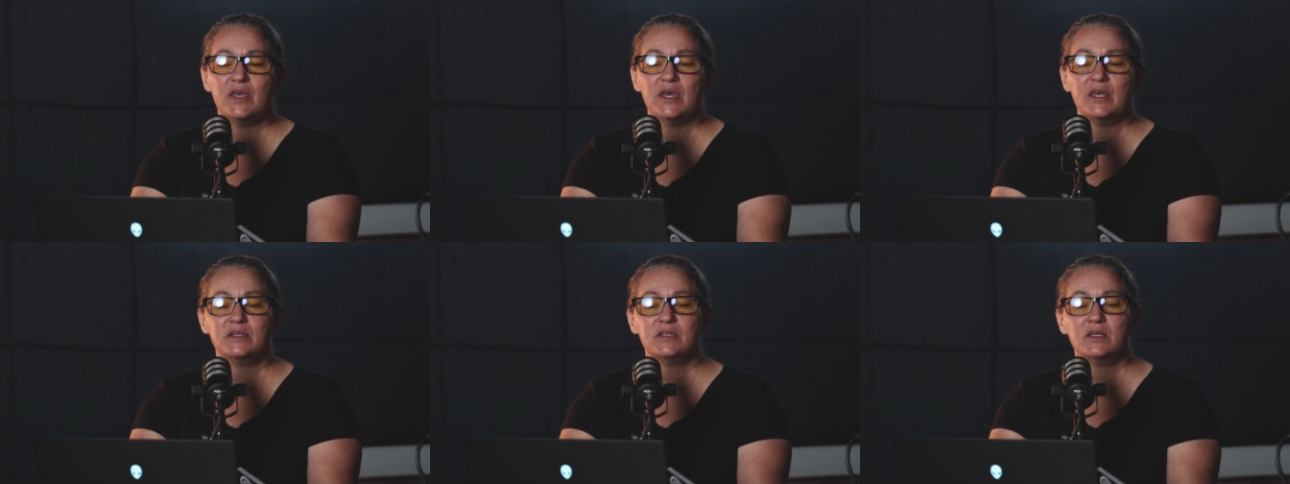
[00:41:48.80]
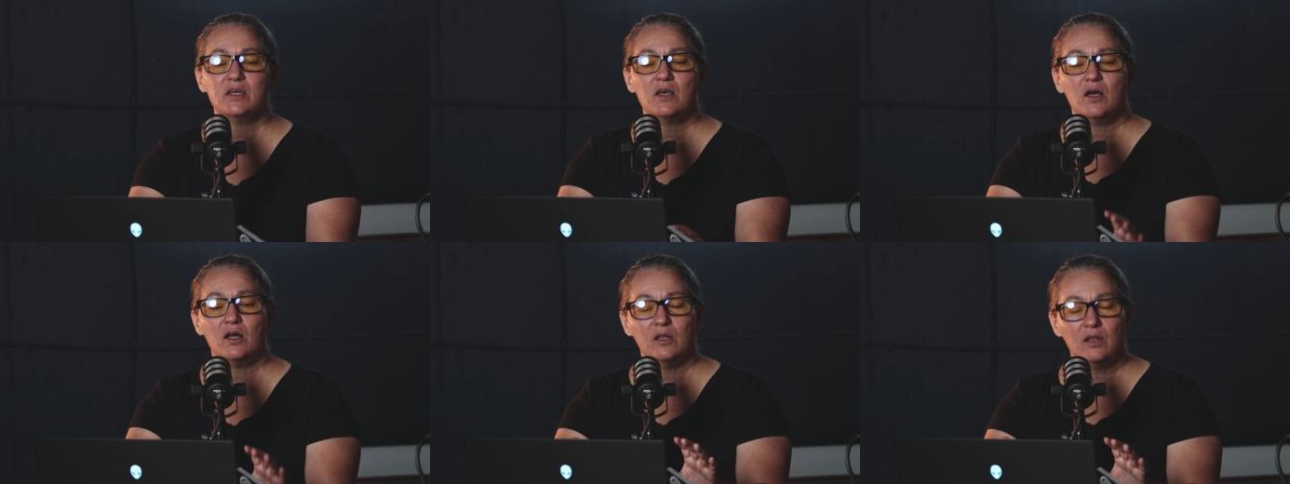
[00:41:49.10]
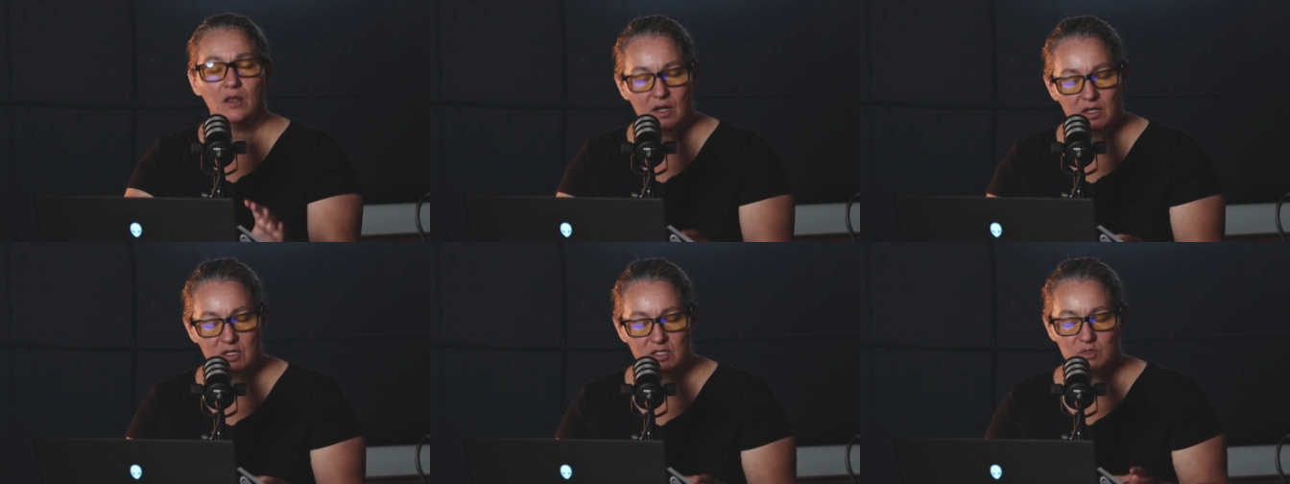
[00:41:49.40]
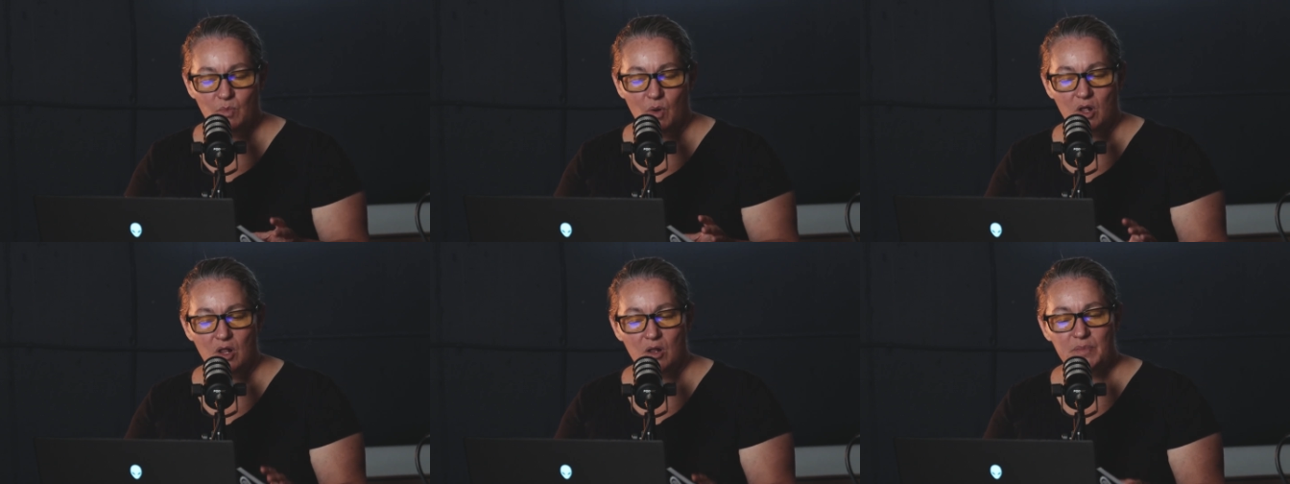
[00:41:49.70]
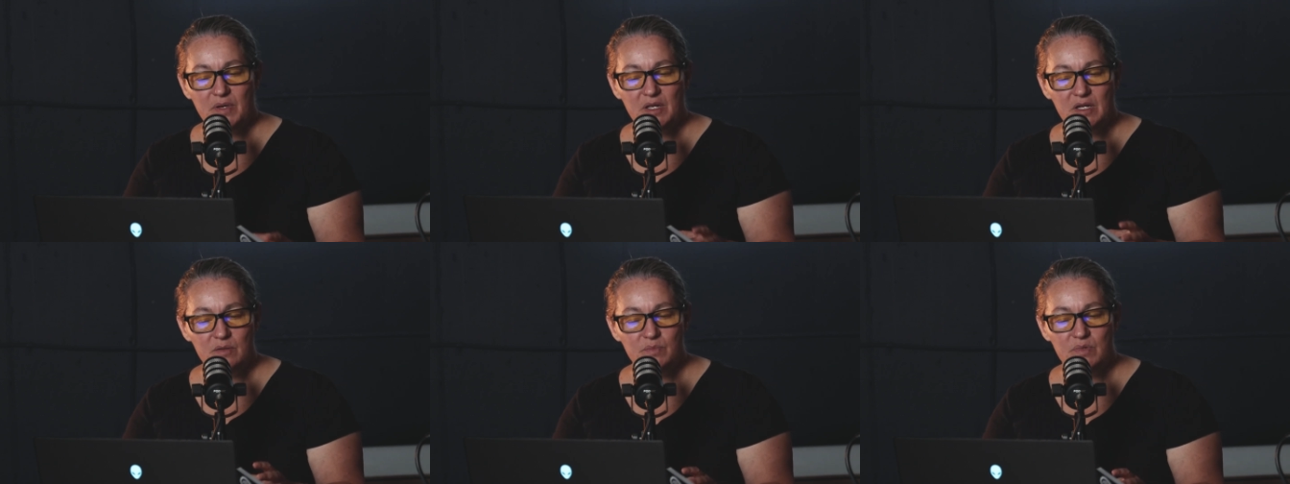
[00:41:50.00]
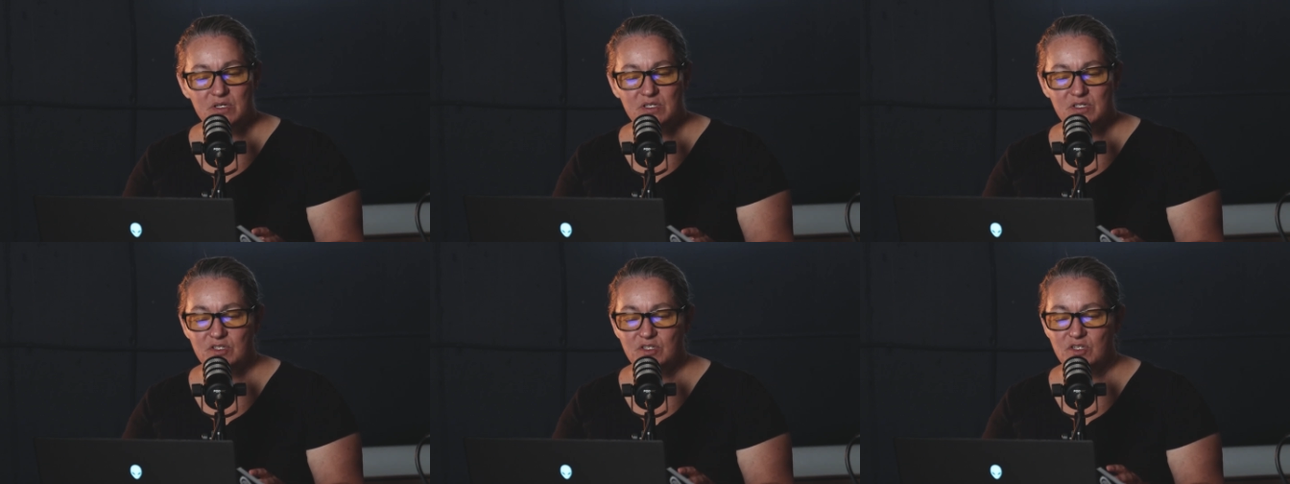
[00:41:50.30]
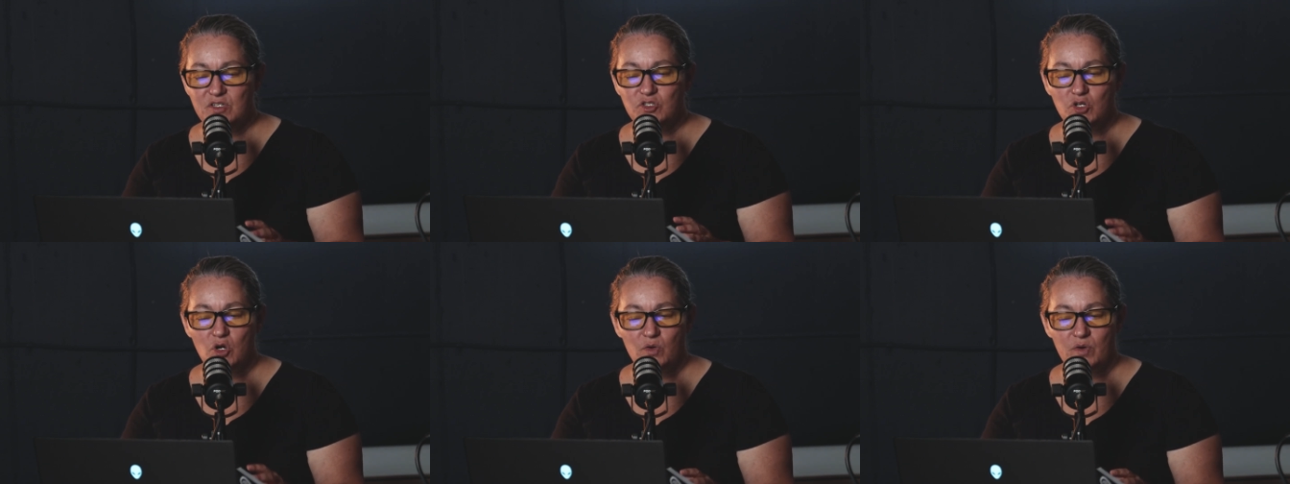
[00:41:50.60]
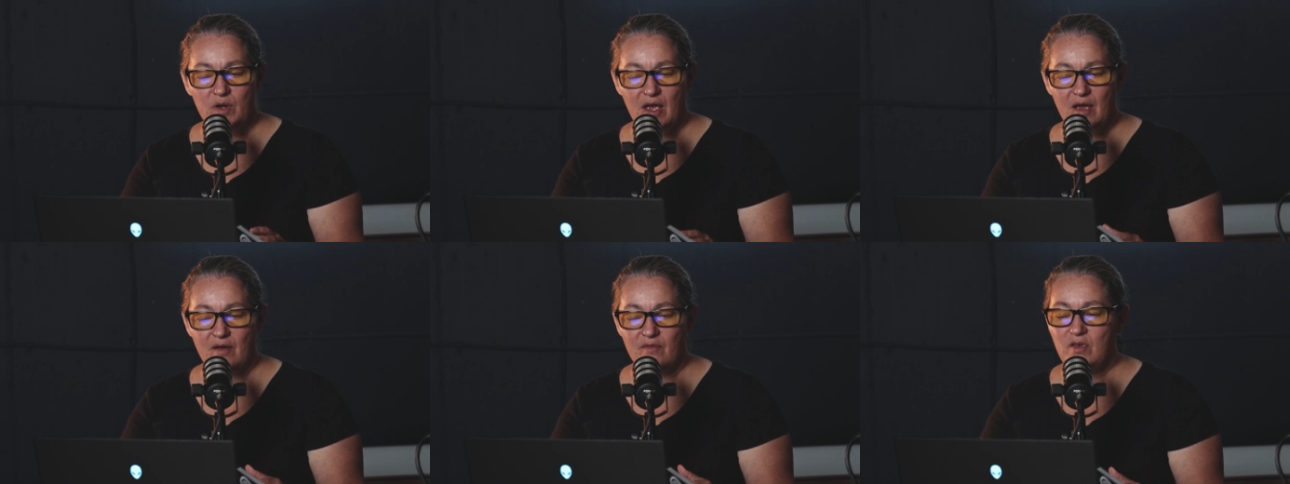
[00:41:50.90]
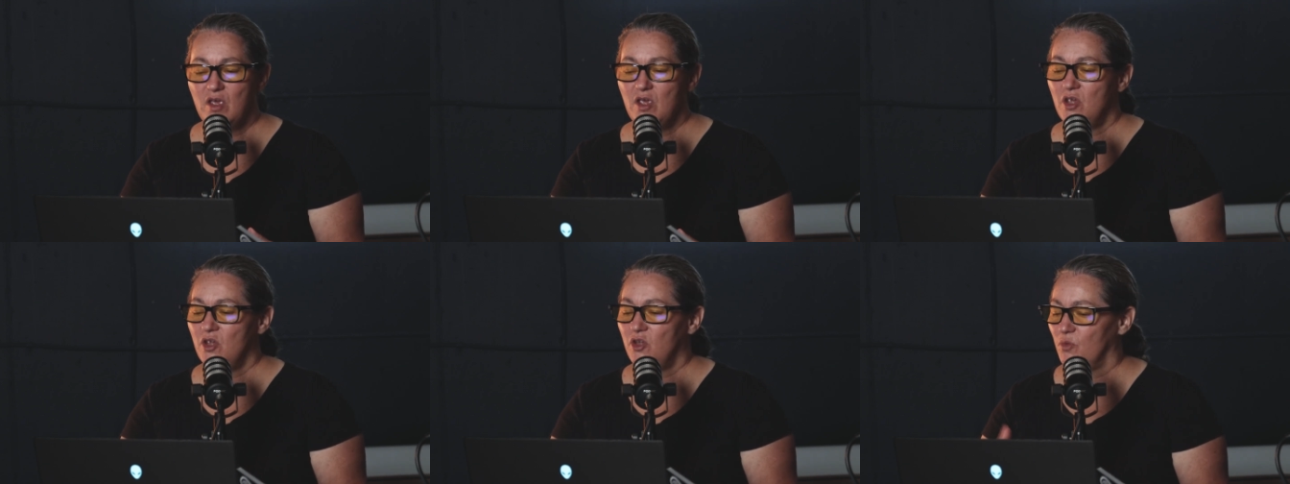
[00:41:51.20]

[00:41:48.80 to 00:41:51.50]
that a lot of small, medium businesses don't have.